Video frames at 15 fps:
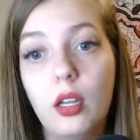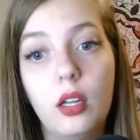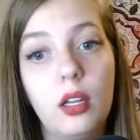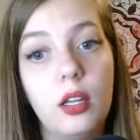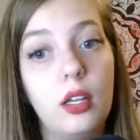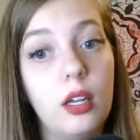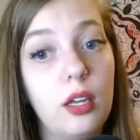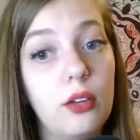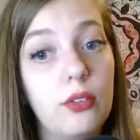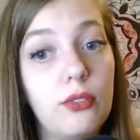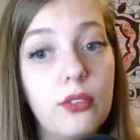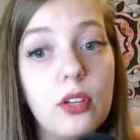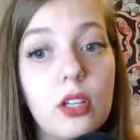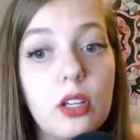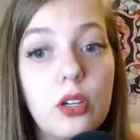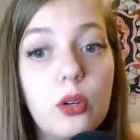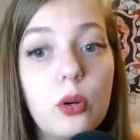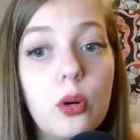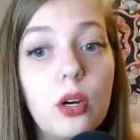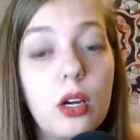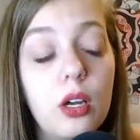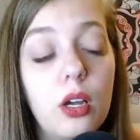If
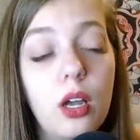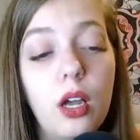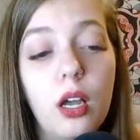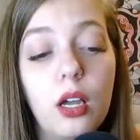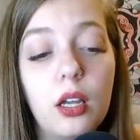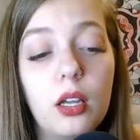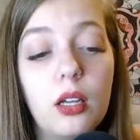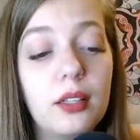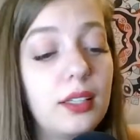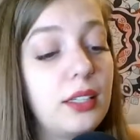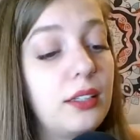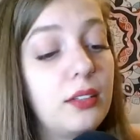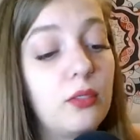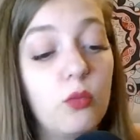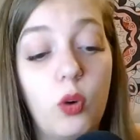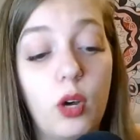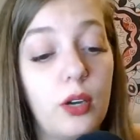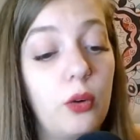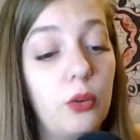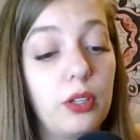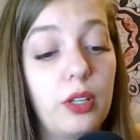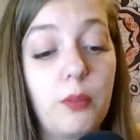you want to
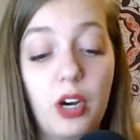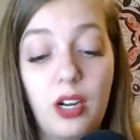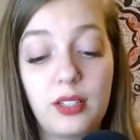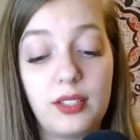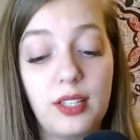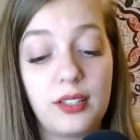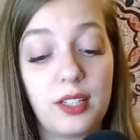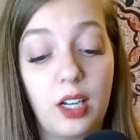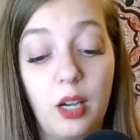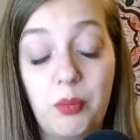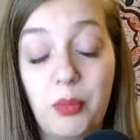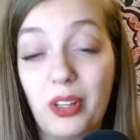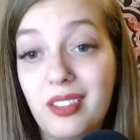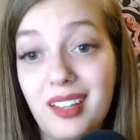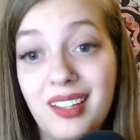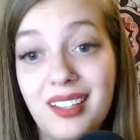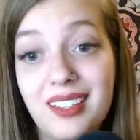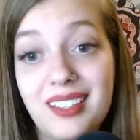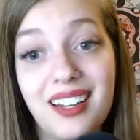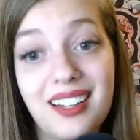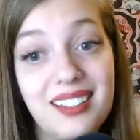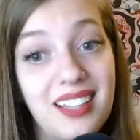only process a couple things
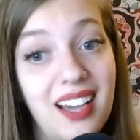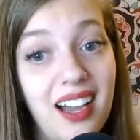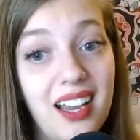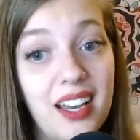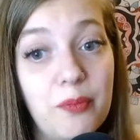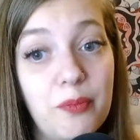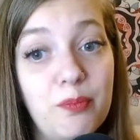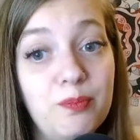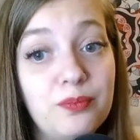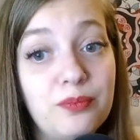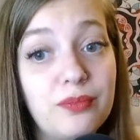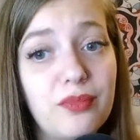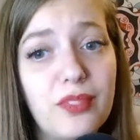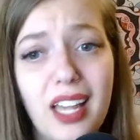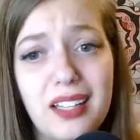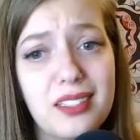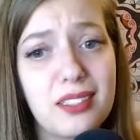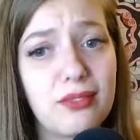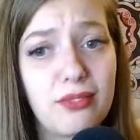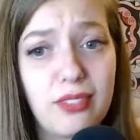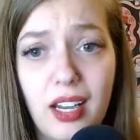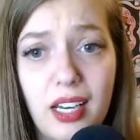at a time, that's
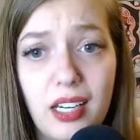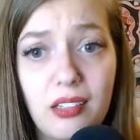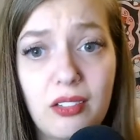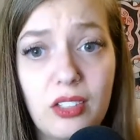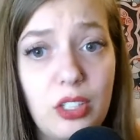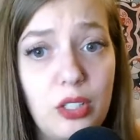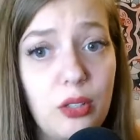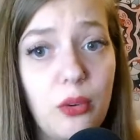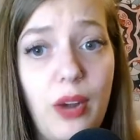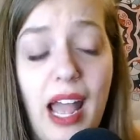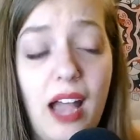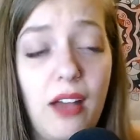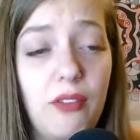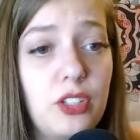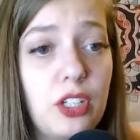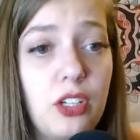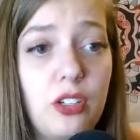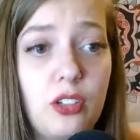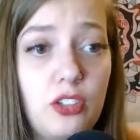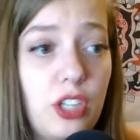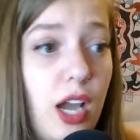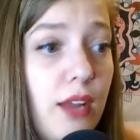fine. You don't have to
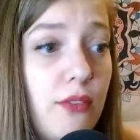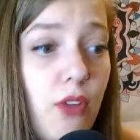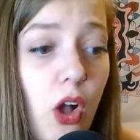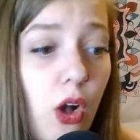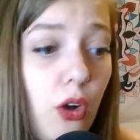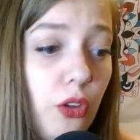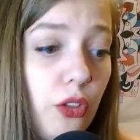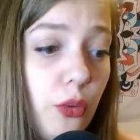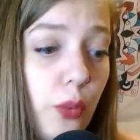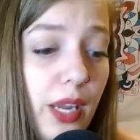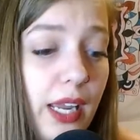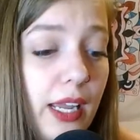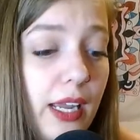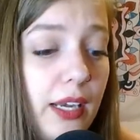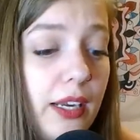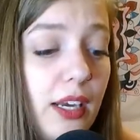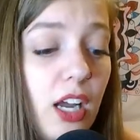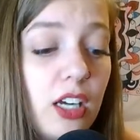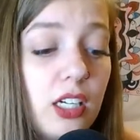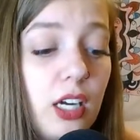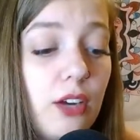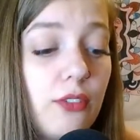dive all the way in and
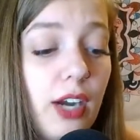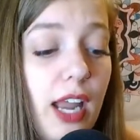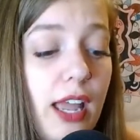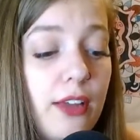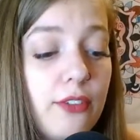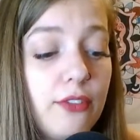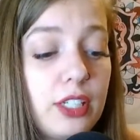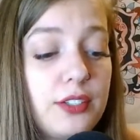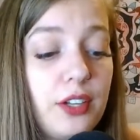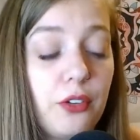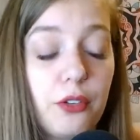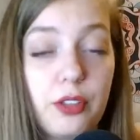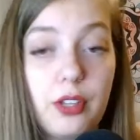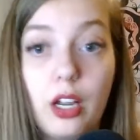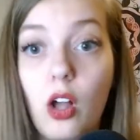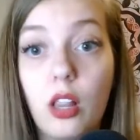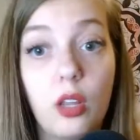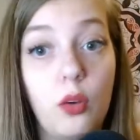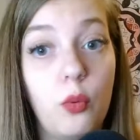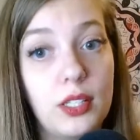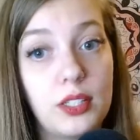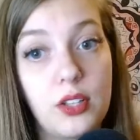uncover every single thing all at
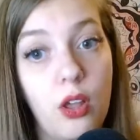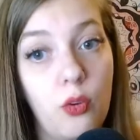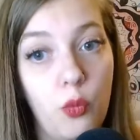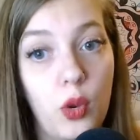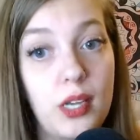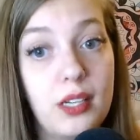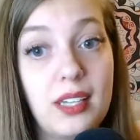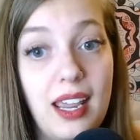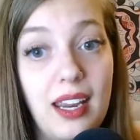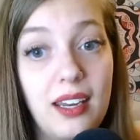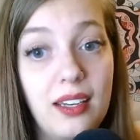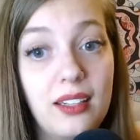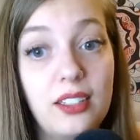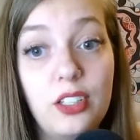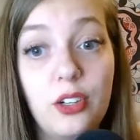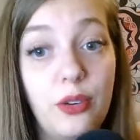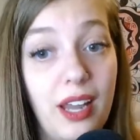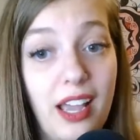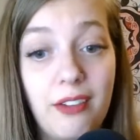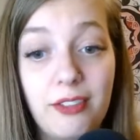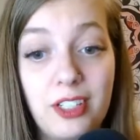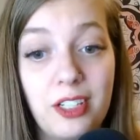once all in one day. You don't
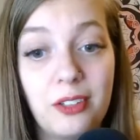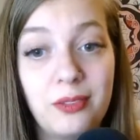have to.